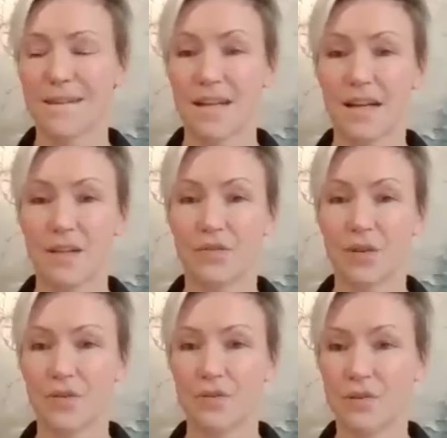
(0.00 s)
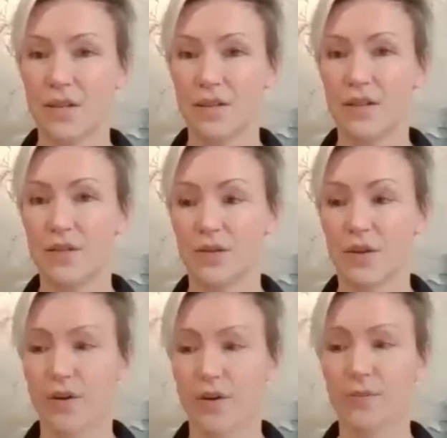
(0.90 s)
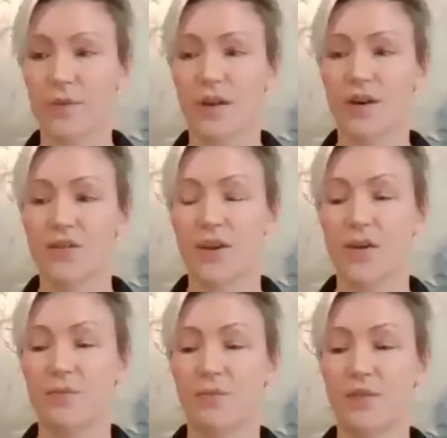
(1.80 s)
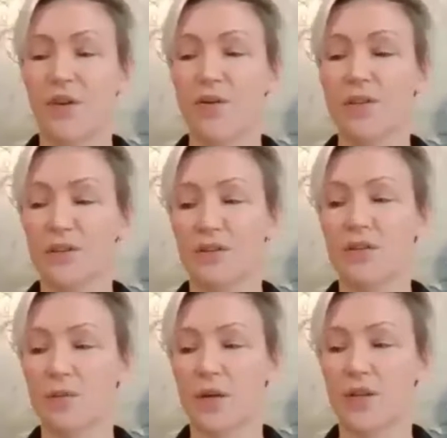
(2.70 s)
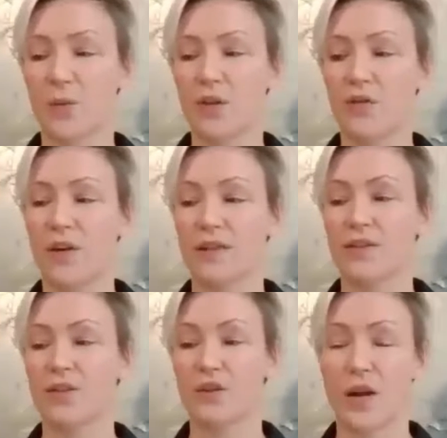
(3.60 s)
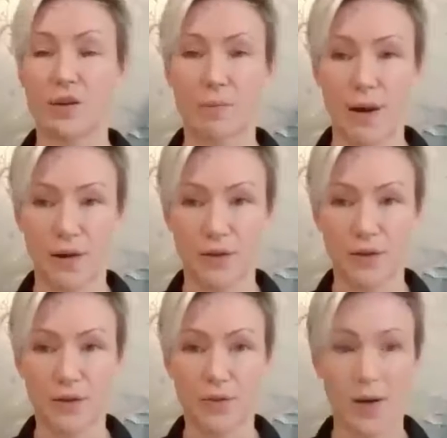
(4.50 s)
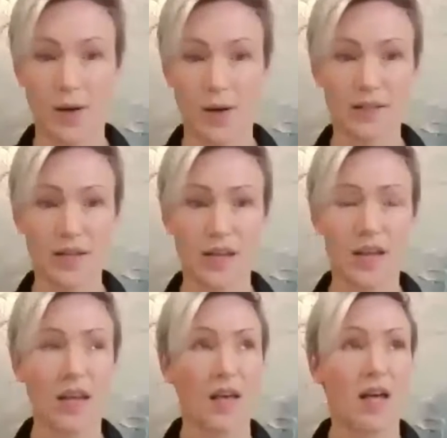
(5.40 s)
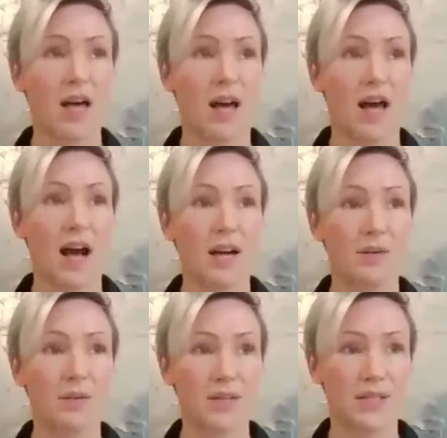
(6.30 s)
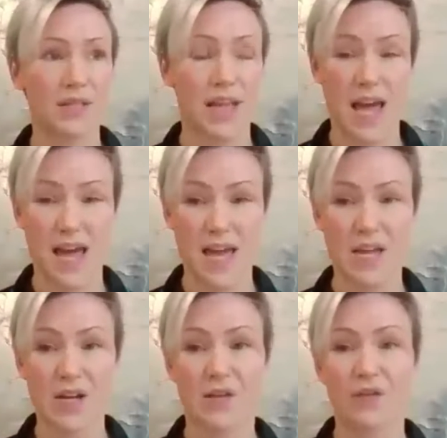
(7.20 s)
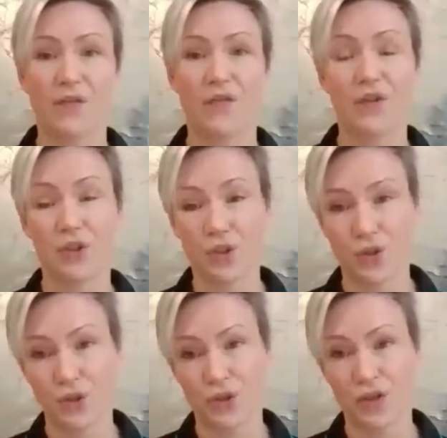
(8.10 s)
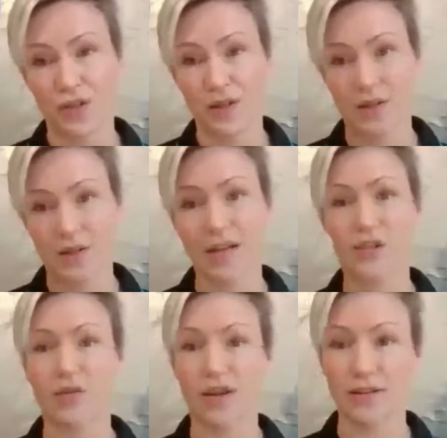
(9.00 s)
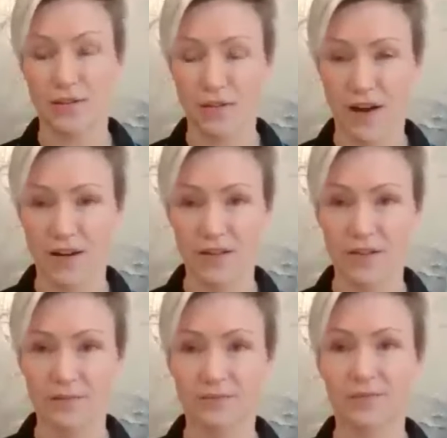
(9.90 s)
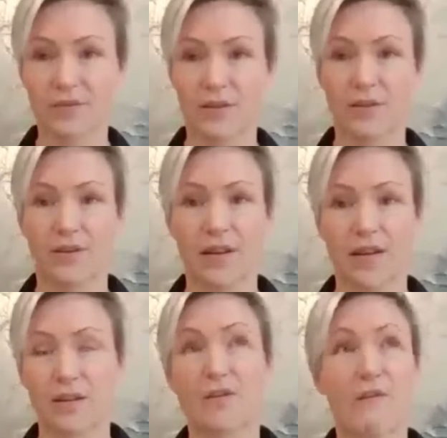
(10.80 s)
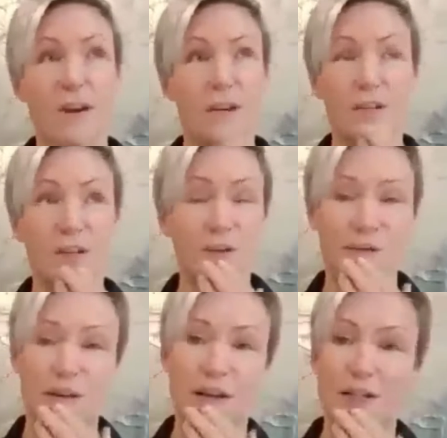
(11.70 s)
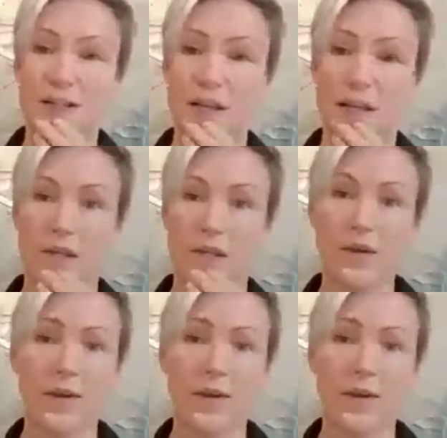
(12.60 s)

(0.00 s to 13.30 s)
kind of contradict each other. So focusing on this question, which fats should I cut back on to lose weight? I would say, for sure, saturated fats. So fats that you find in